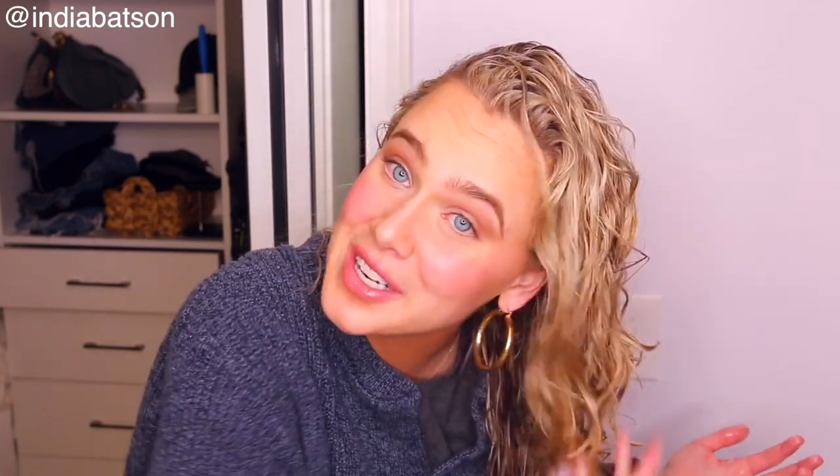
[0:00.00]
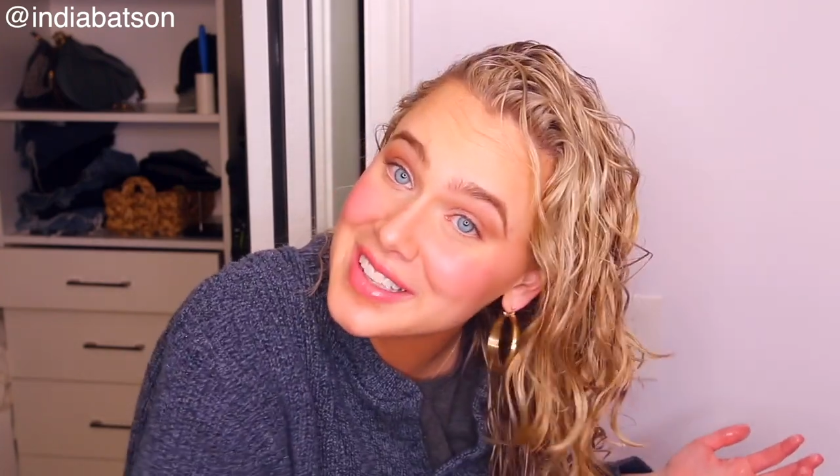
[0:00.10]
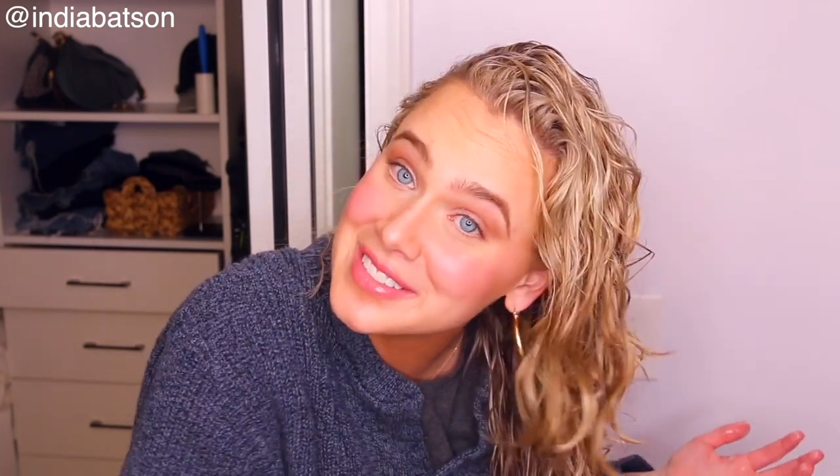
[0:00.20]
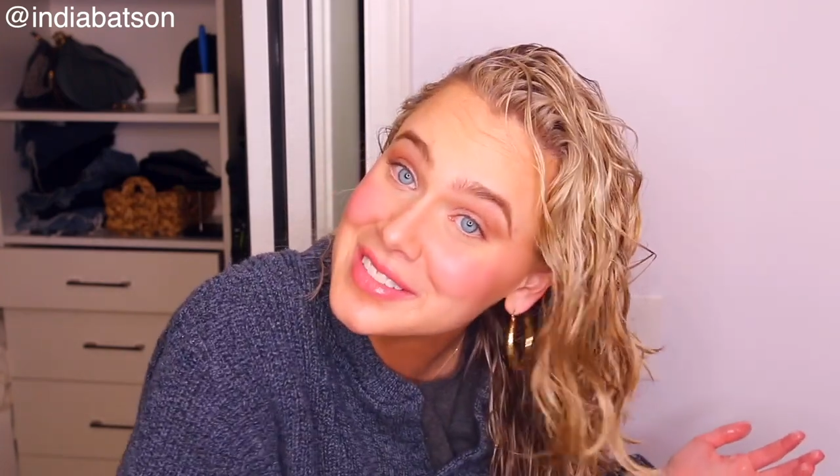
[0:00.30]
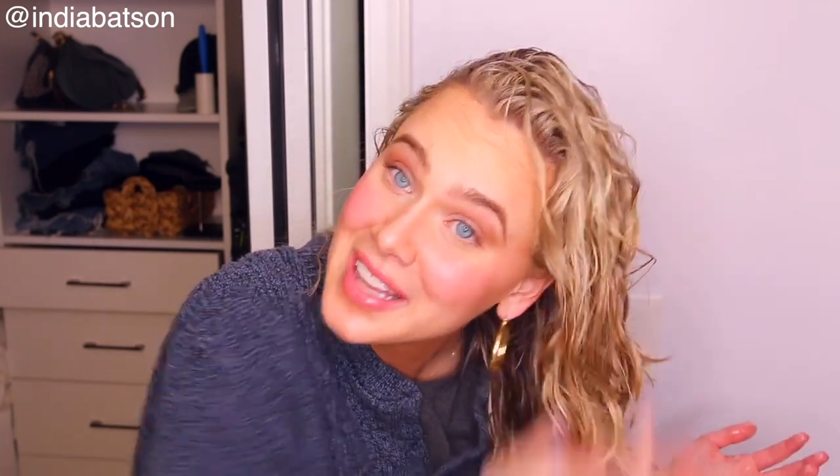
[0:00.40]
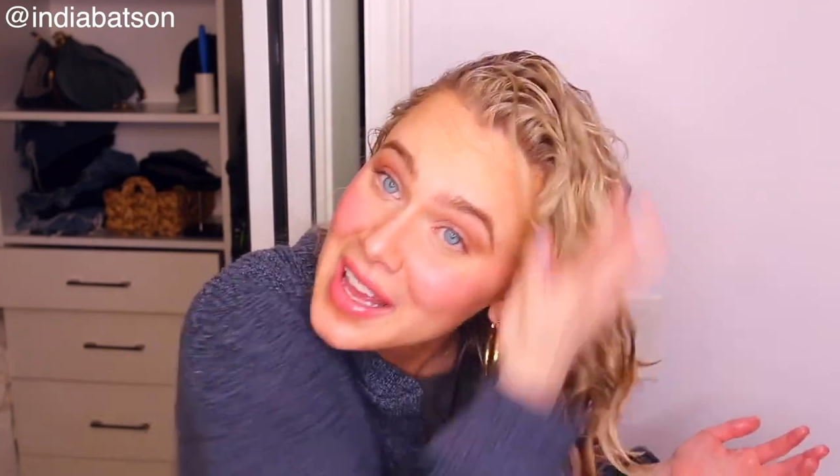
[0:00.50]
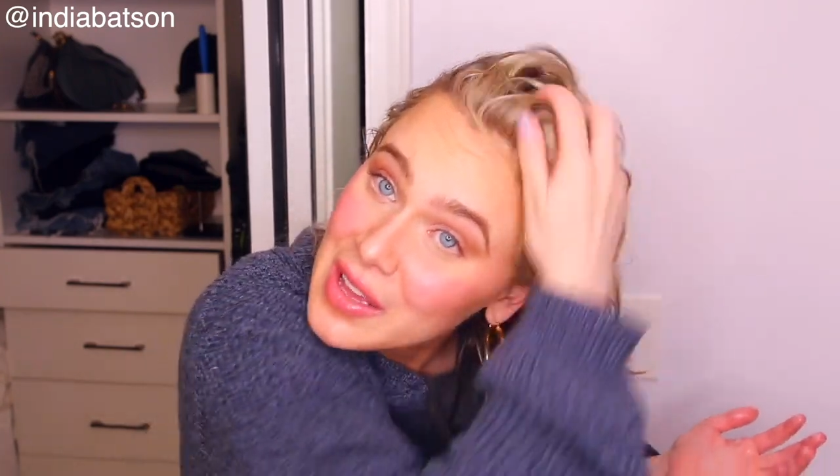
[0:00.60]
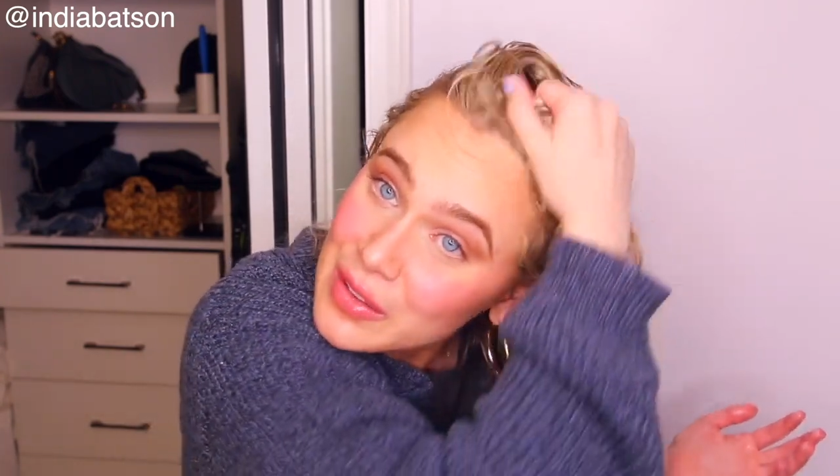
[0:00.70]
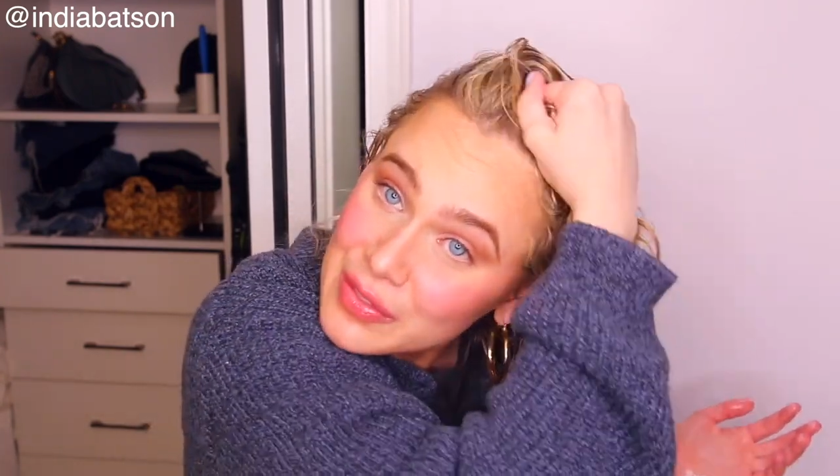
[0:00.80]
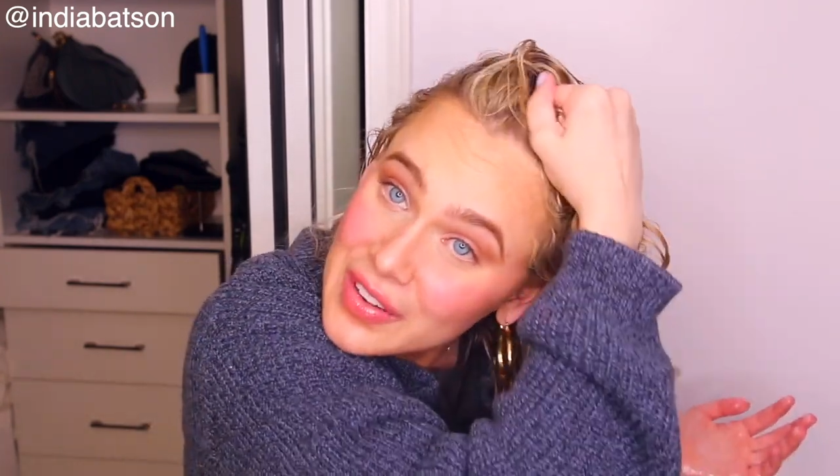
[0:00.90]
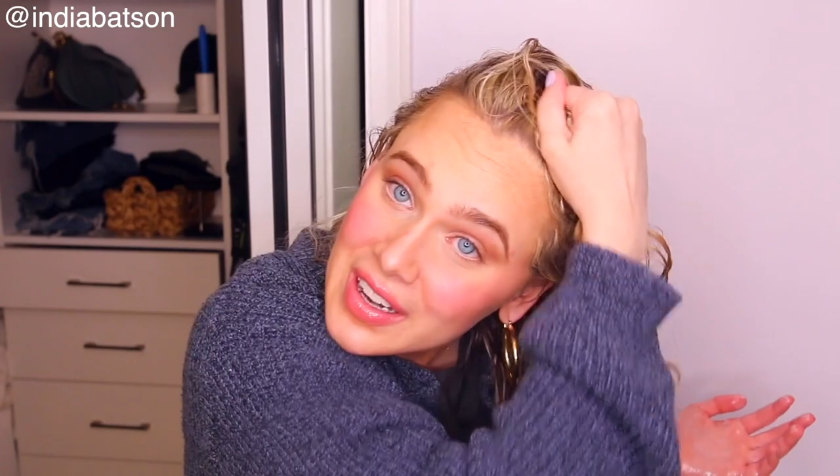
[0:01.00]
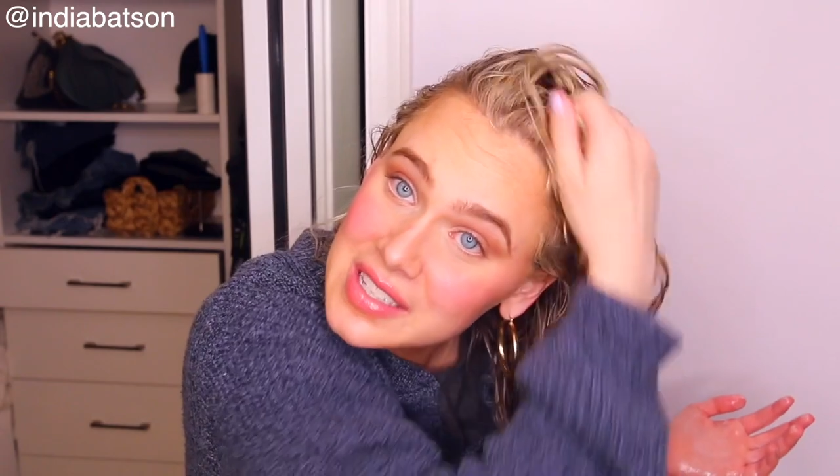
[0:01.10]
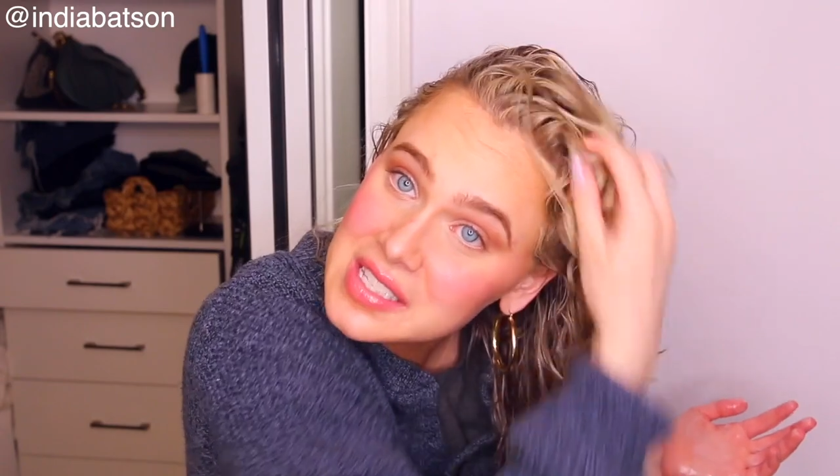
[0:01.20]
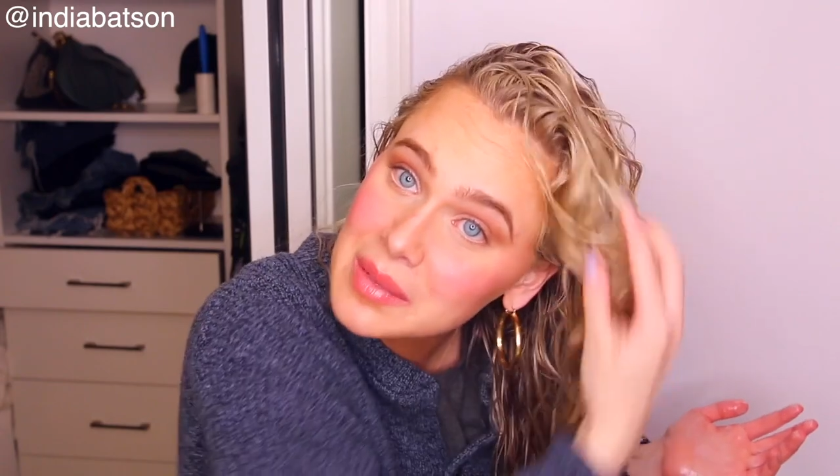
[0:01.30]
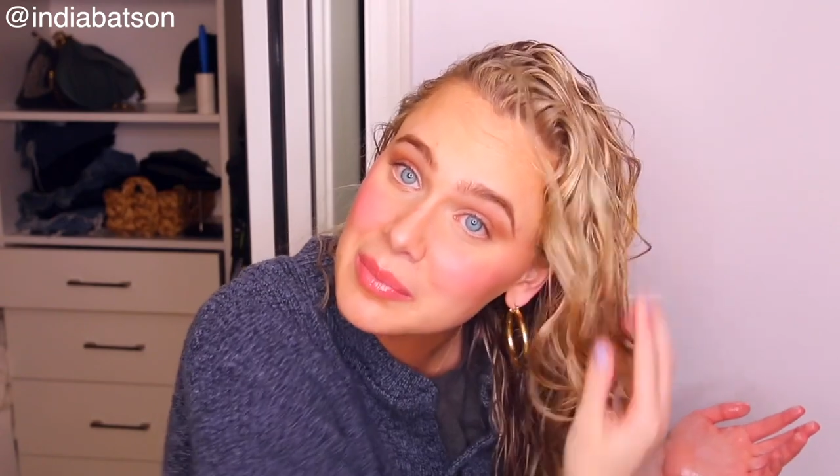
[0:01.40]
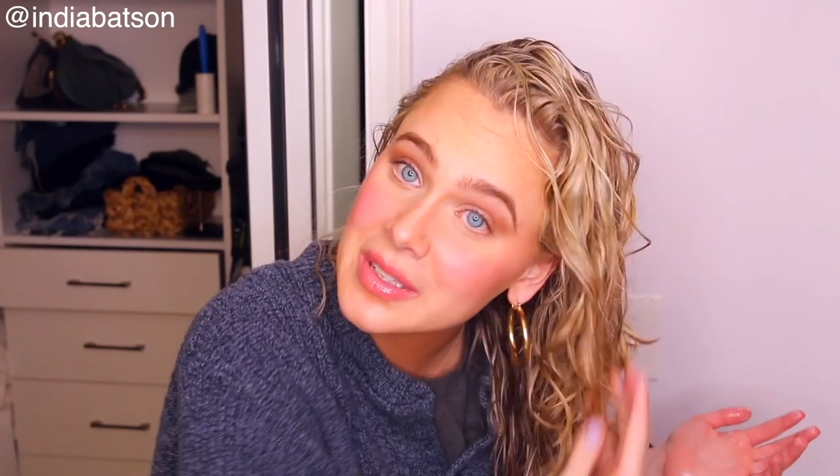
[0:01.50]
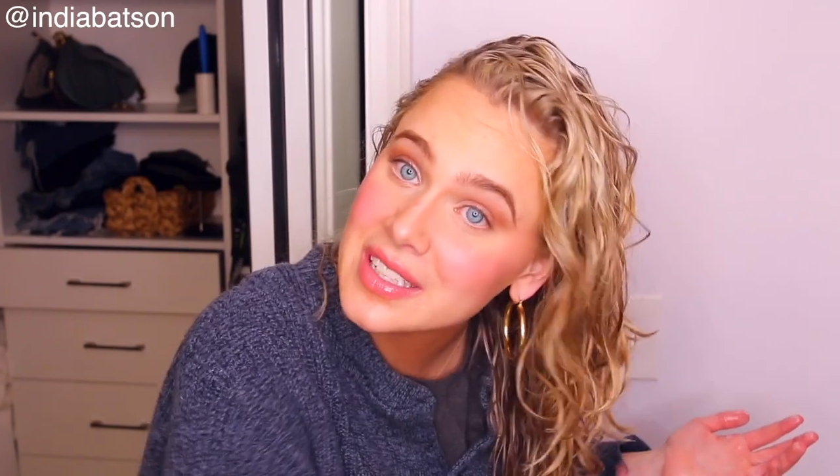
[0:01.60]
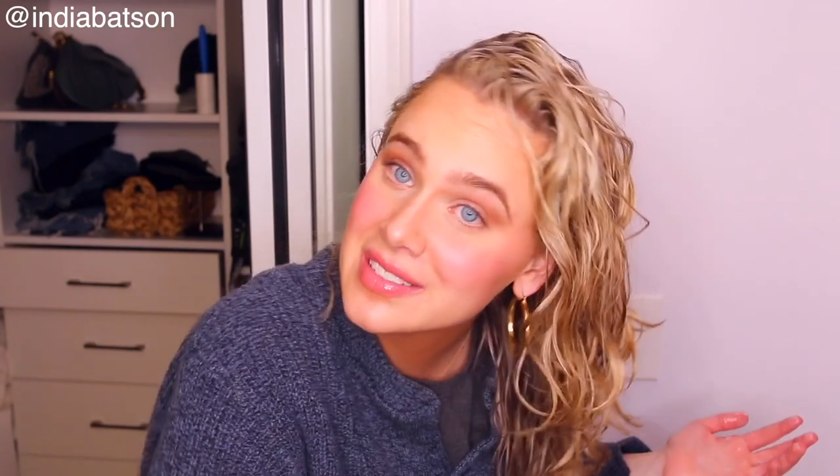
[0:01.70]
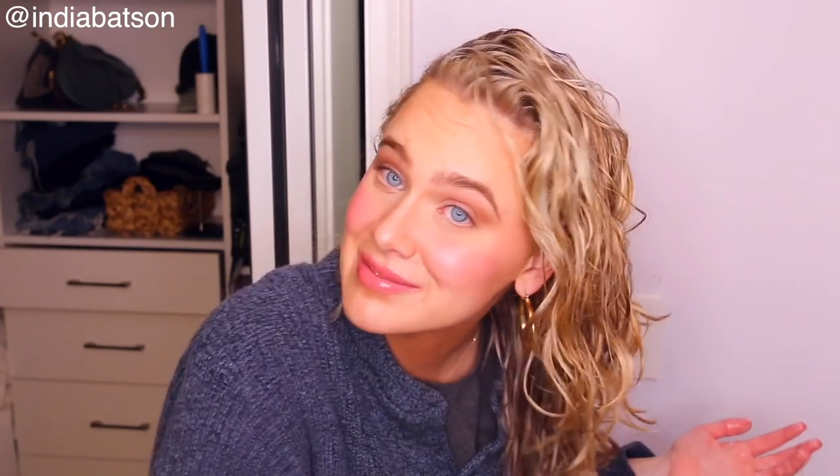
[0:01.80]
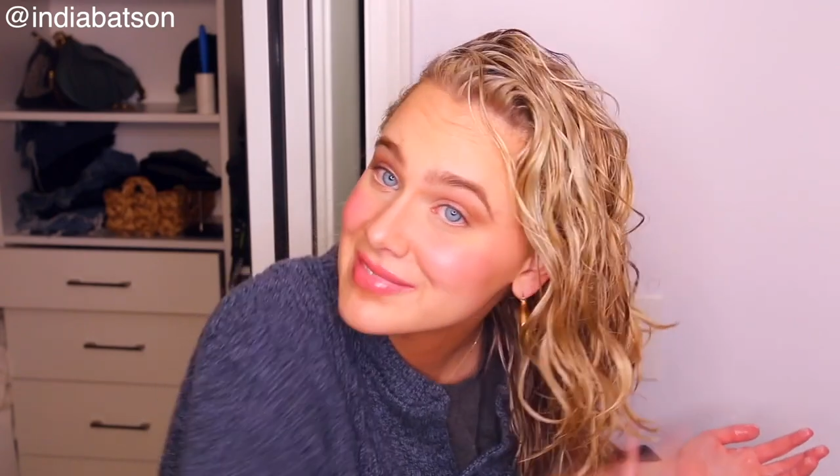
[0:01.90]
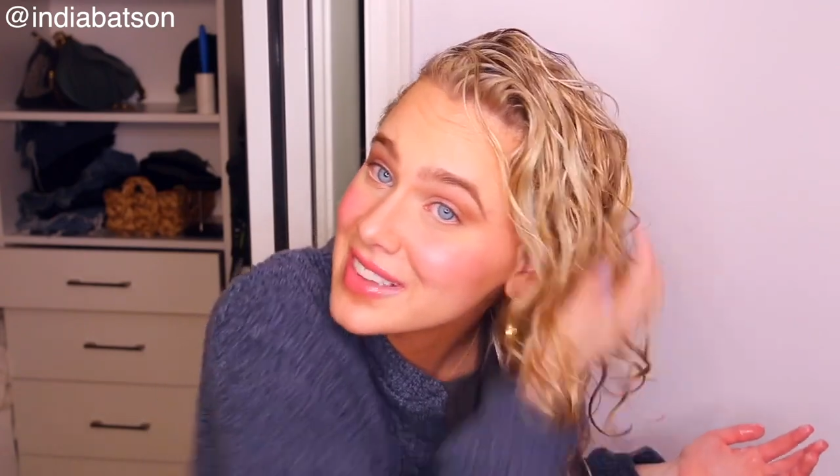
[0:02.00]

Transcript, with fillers: in very simply.